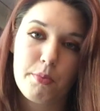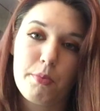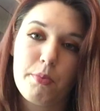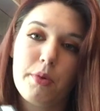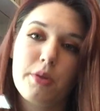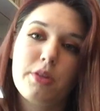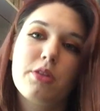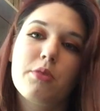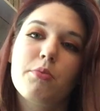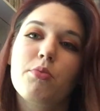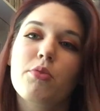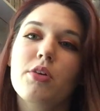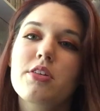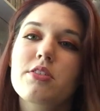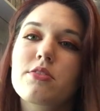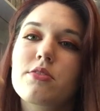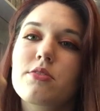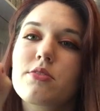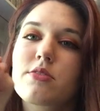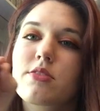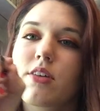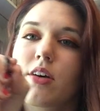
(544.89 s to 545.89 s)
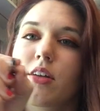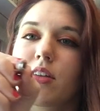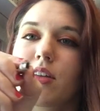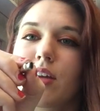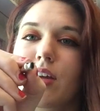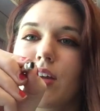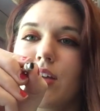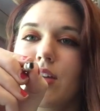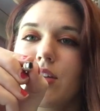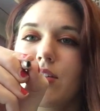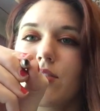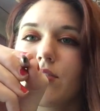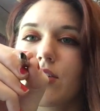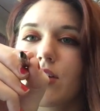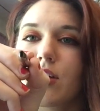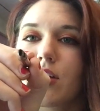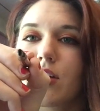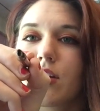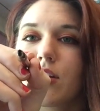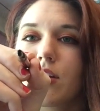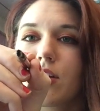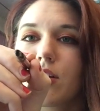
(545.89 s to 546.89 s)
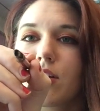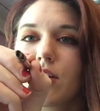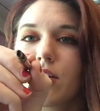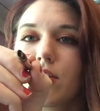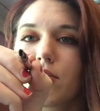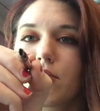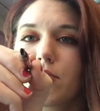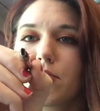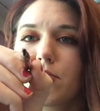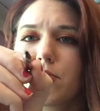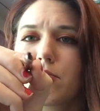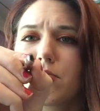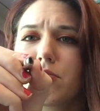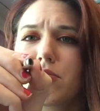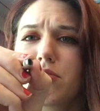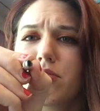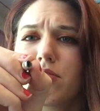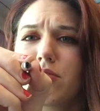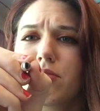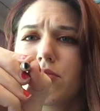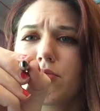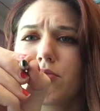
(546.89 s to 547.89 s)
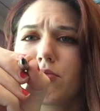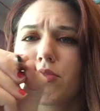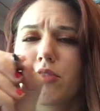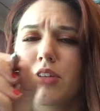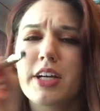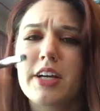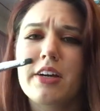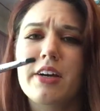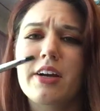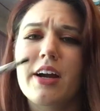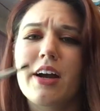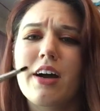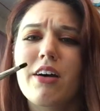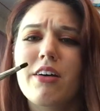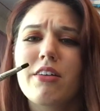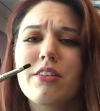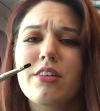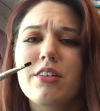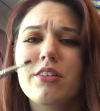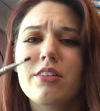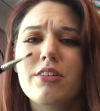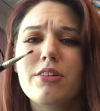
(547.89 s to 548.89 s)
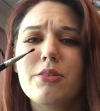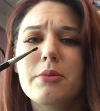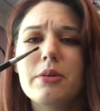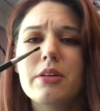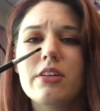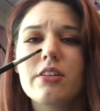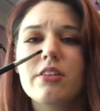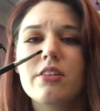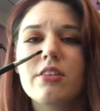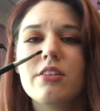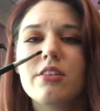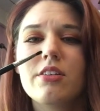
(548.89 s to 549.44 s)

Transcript: but the bristles on the end of it flare out a little bit.